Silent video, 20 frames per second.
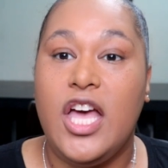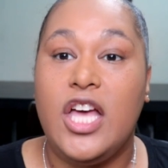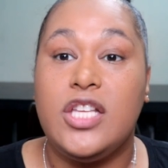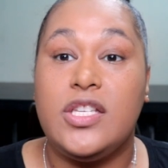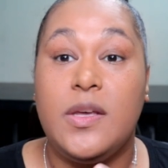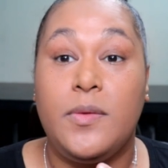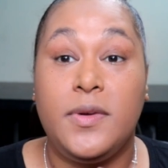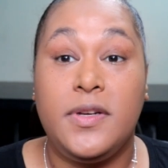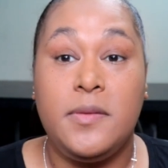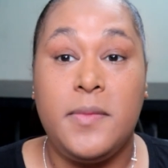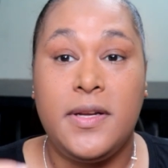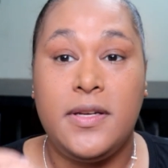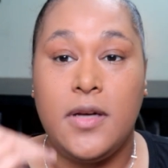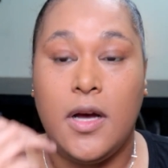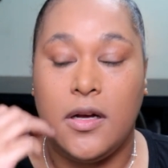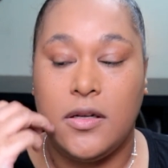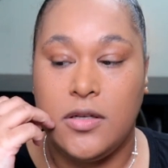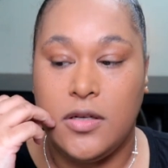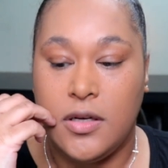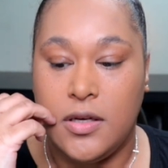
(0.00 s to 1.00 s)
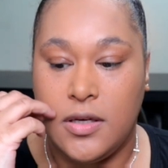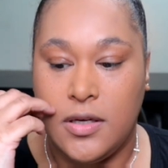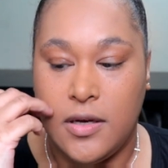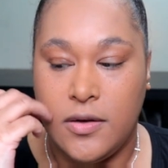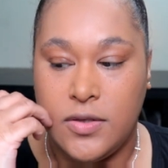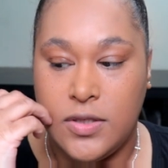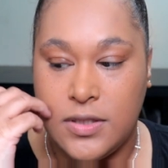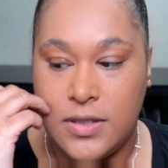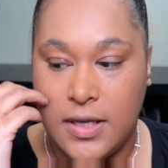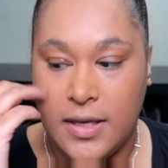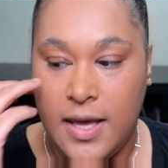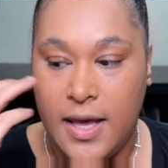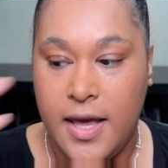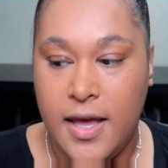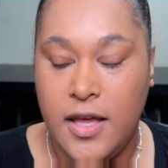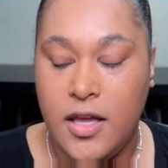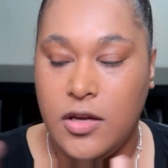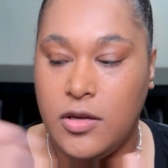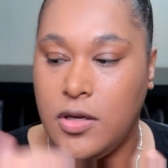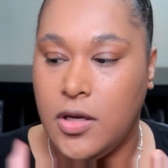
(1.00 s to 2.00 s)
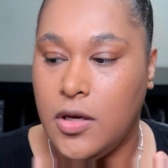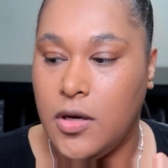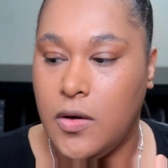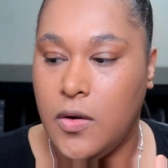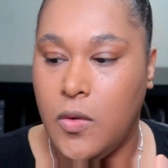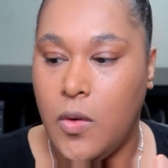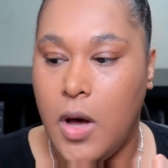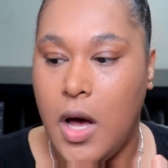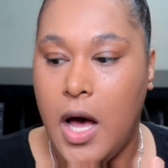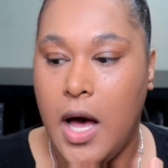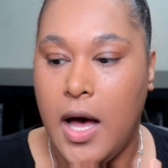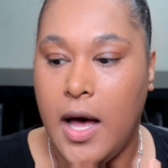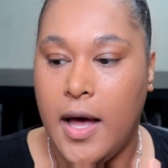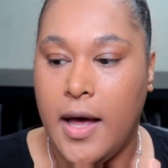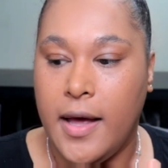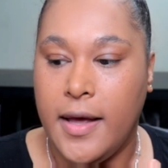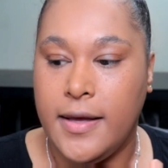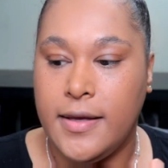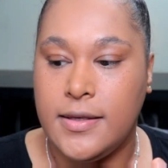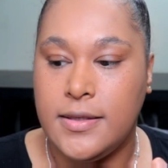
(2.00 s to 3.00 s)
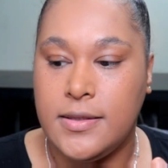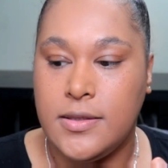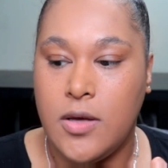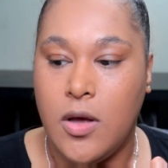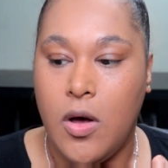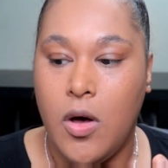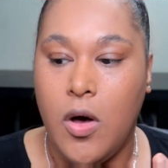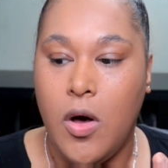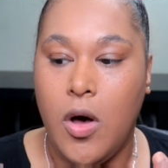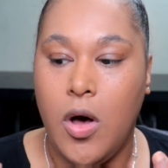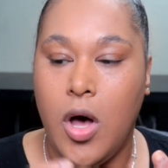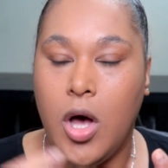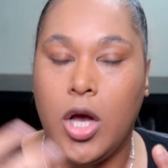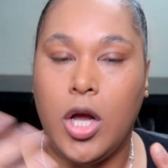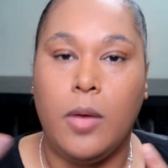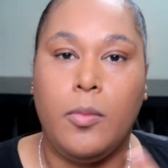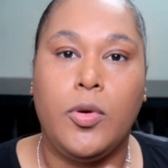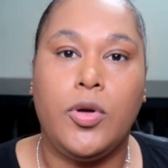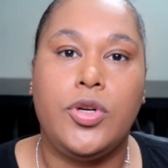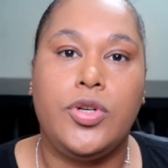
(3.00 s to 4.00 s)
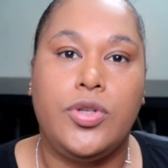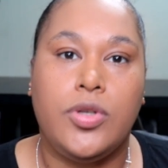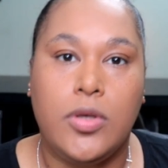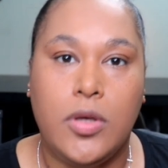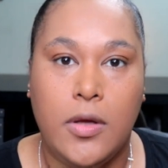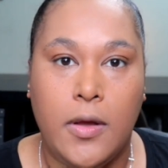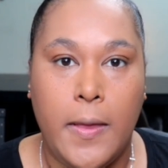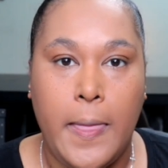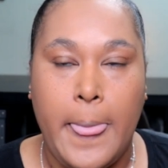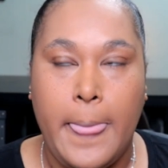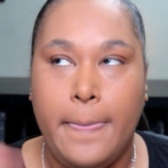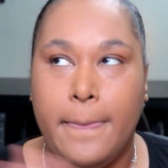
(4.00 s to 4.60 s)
So I went to my doctor and I was just like, hey, you know, I saw a commercial,